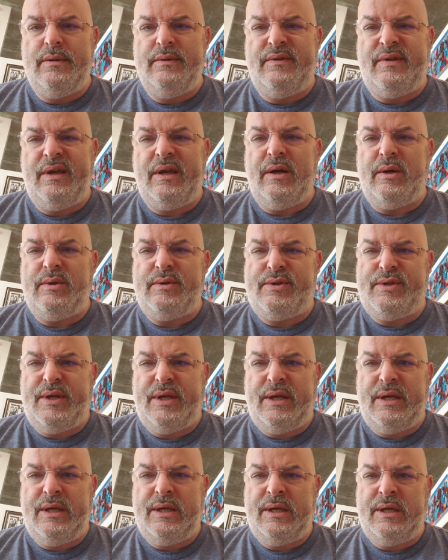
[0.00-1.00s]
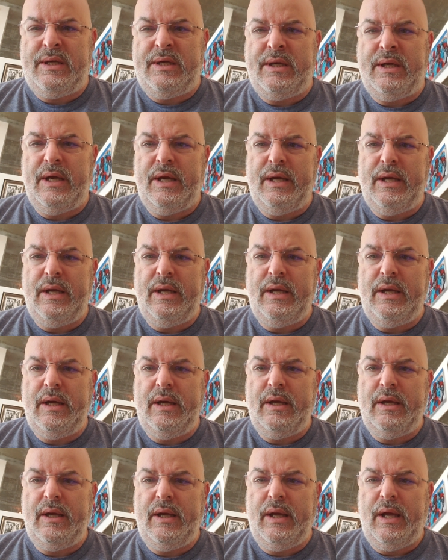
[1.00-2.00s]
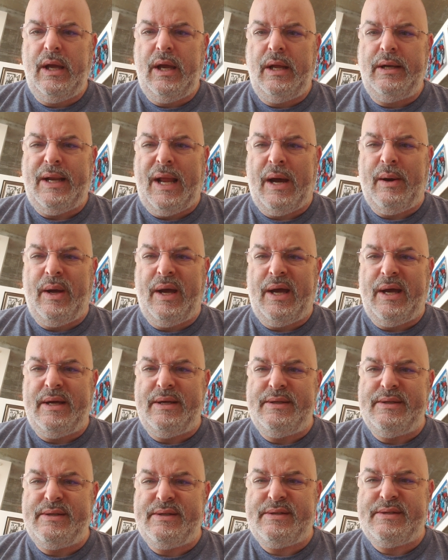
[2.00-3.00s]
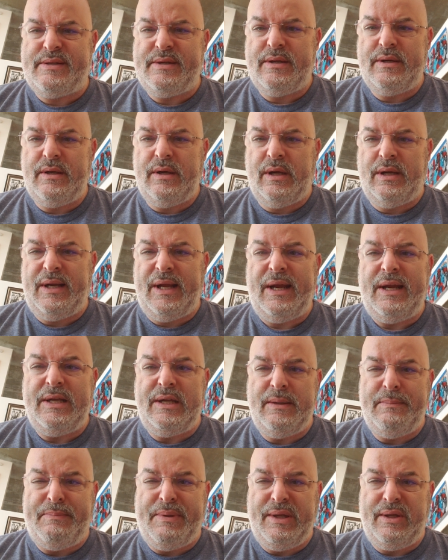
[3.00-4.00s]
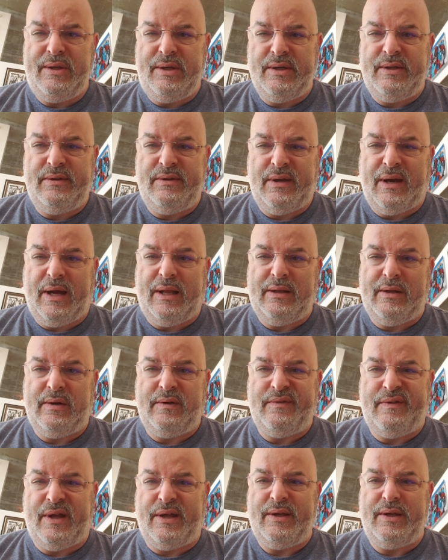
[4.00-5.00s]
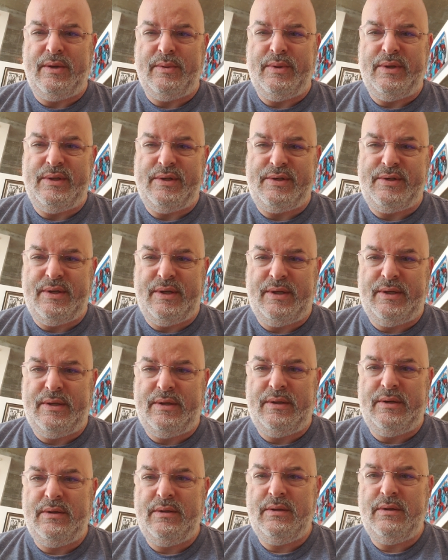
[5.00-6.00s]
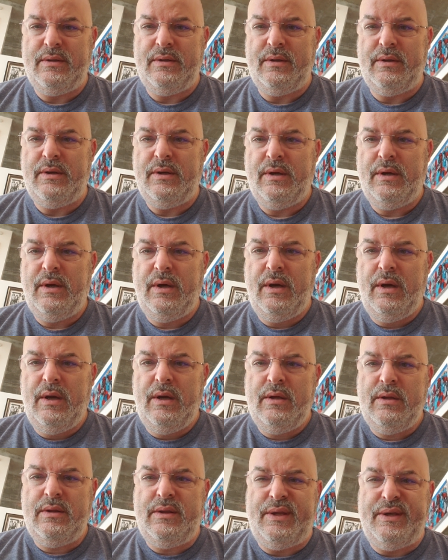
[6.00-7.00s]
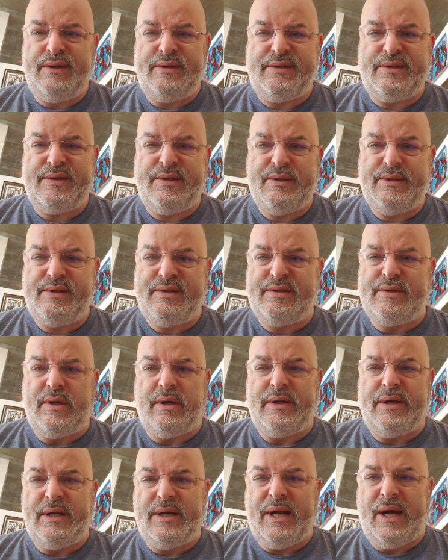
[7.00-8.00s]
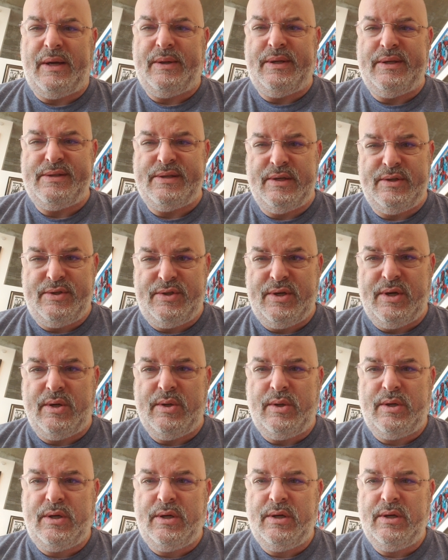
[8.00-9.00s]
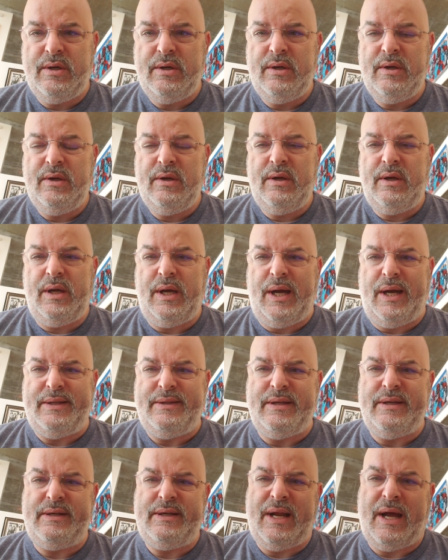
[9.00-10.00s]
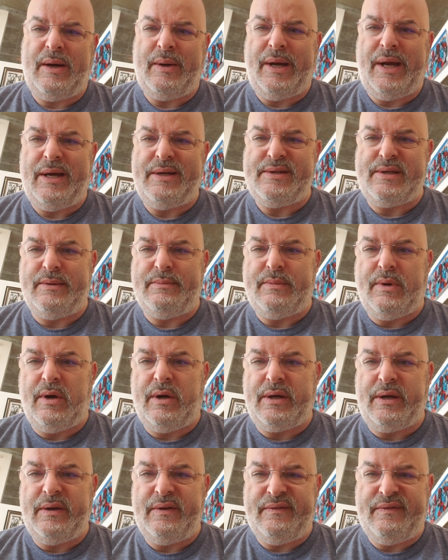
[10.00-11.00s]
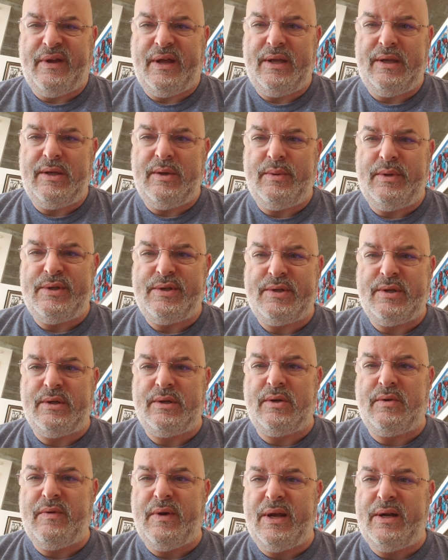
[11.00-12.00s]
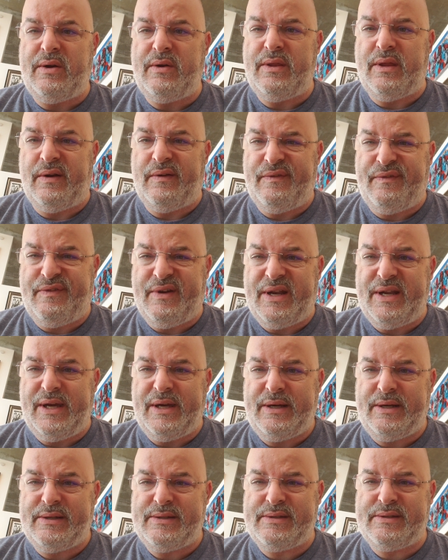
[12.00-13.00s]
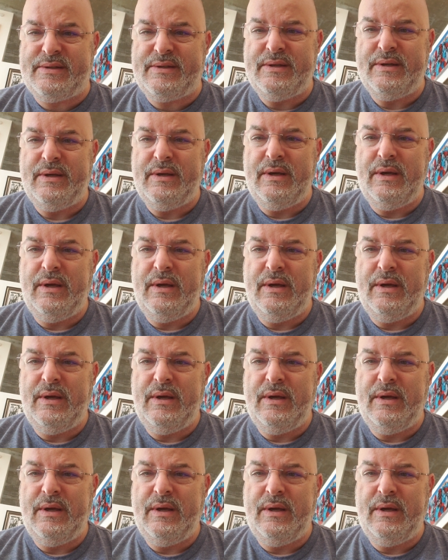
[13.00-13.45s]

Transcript: Doge now has an $80 billion valuation. This started out as a joke, and it now has a market valuation greater than FedEx,